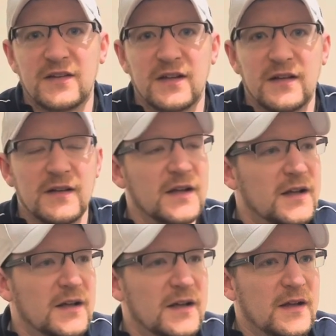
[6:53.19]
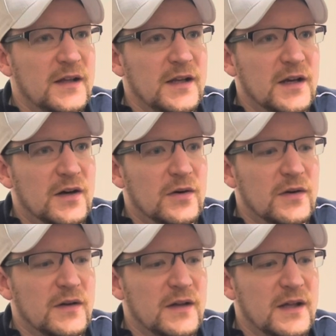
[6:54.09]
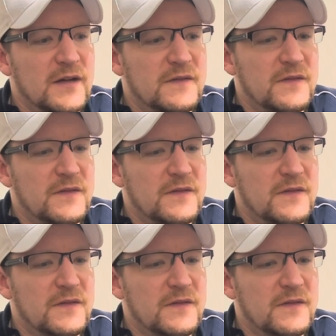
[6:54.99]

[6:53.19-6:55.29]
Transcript: And, you know, if,